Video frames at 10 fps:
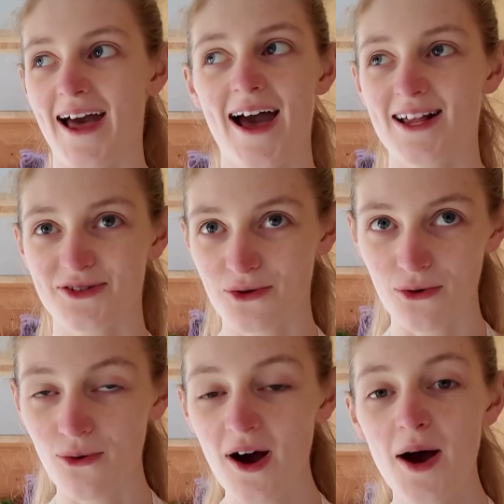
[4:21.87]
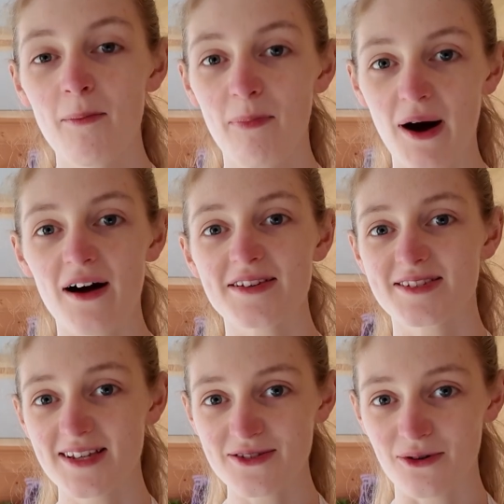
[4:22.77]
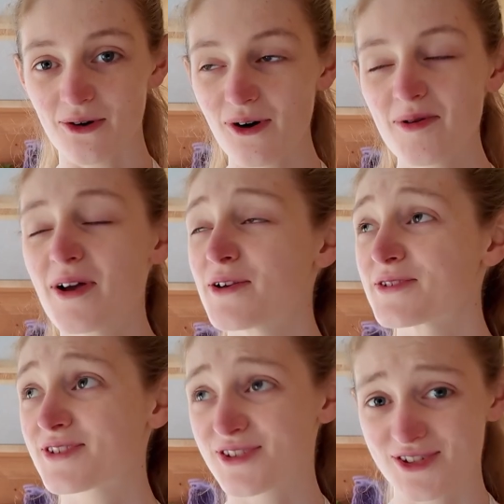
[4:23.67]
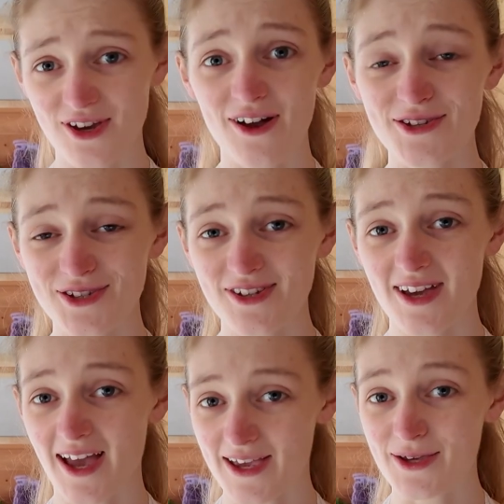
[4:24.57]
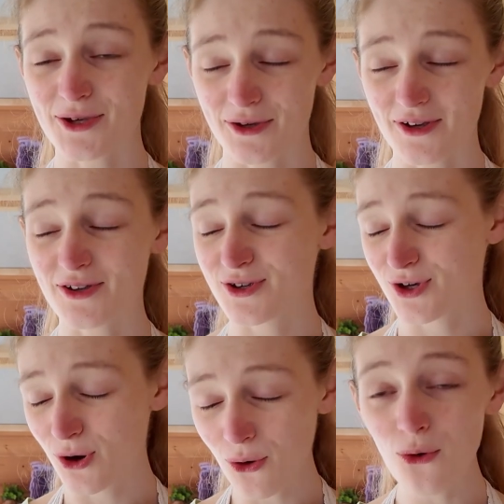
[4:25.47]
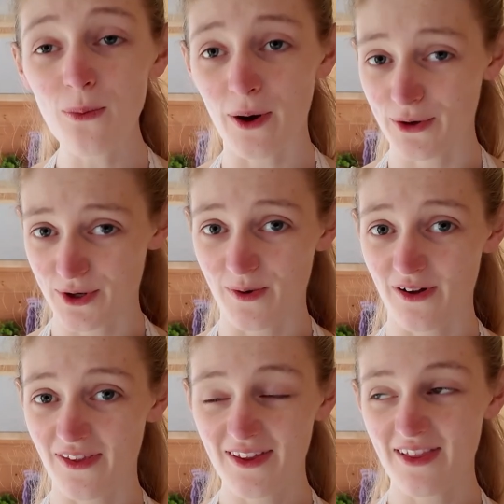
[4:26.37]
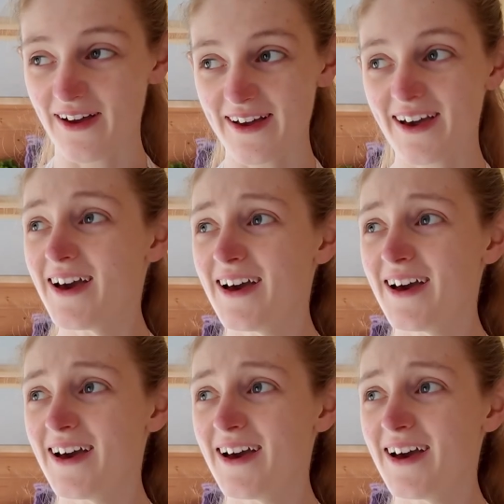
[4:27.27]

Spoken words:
at all. But Scizor, such a cool Pokemon.